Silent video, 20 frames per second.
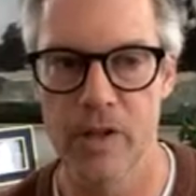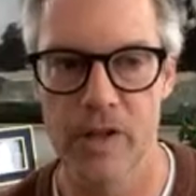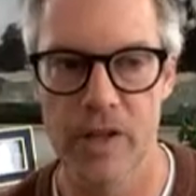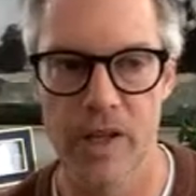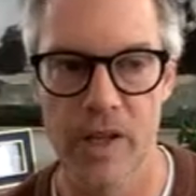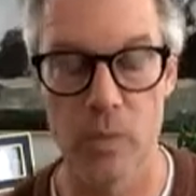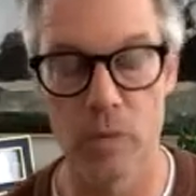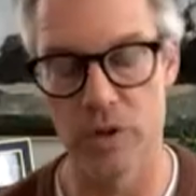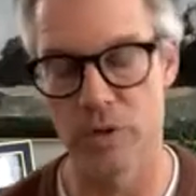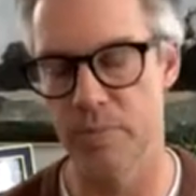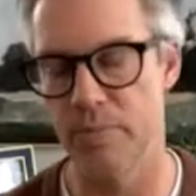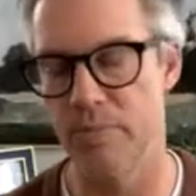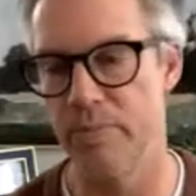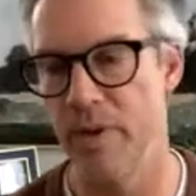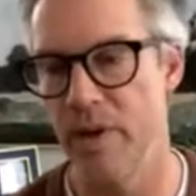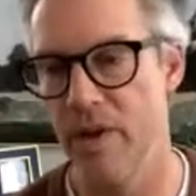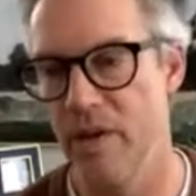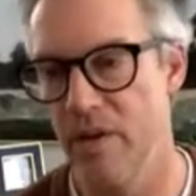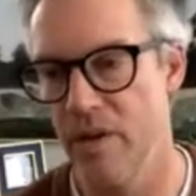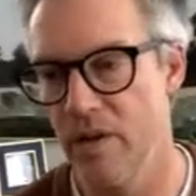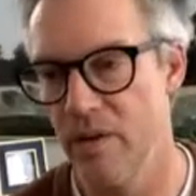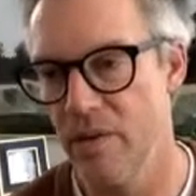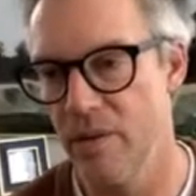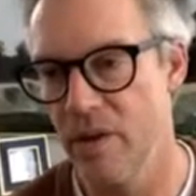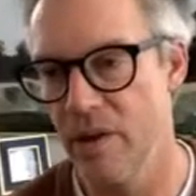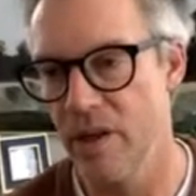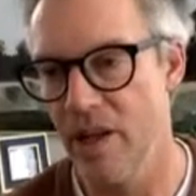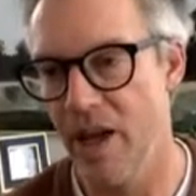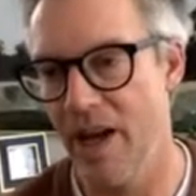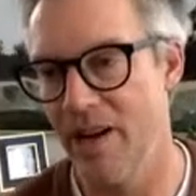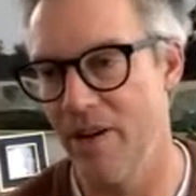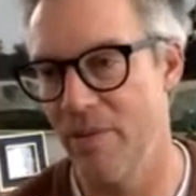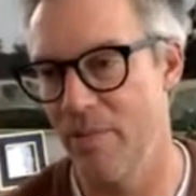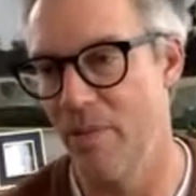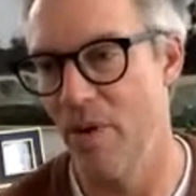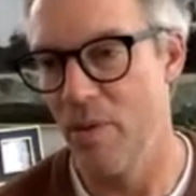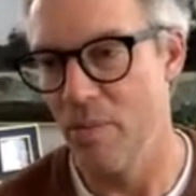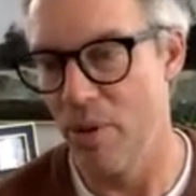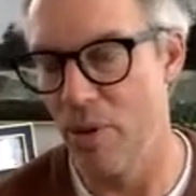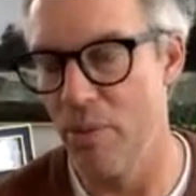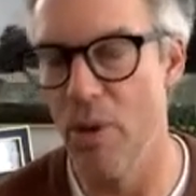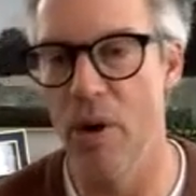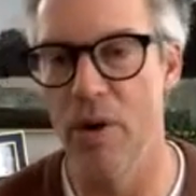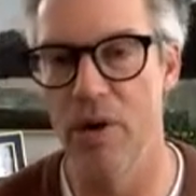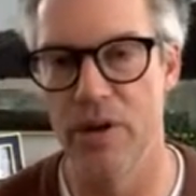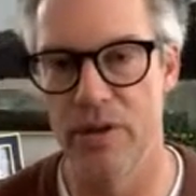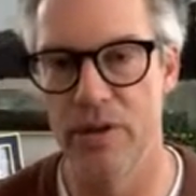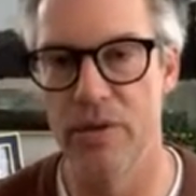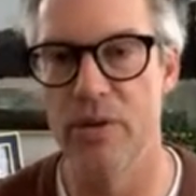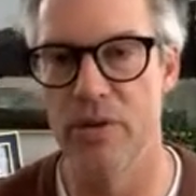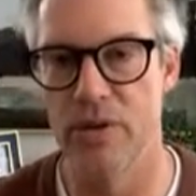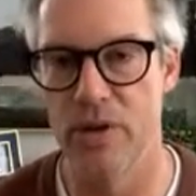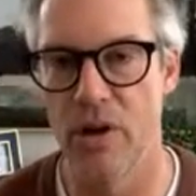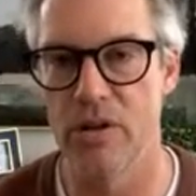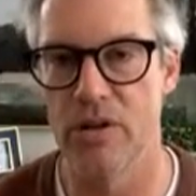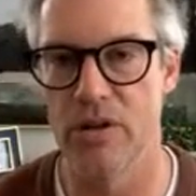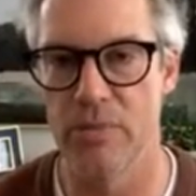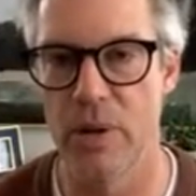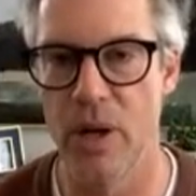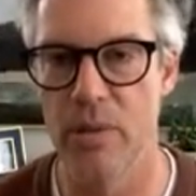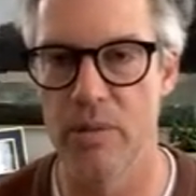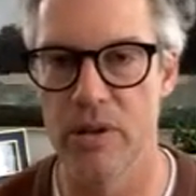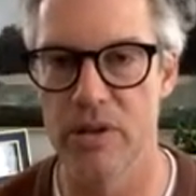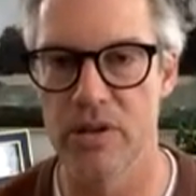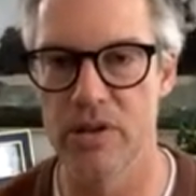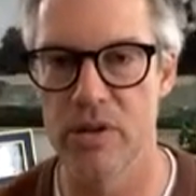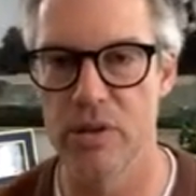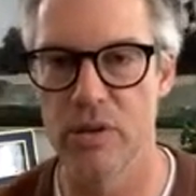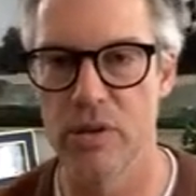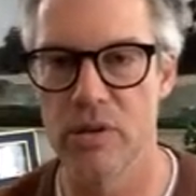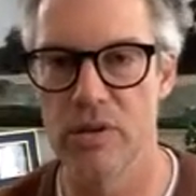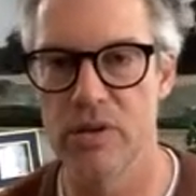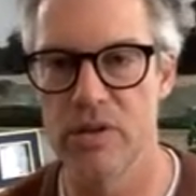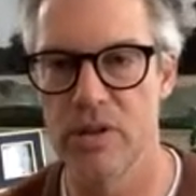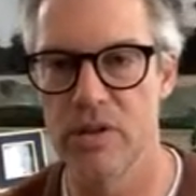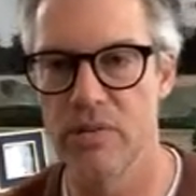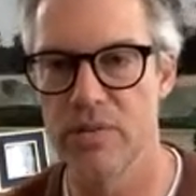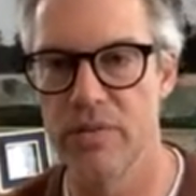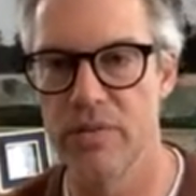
It was kind of promoted through Tulsa Public Schools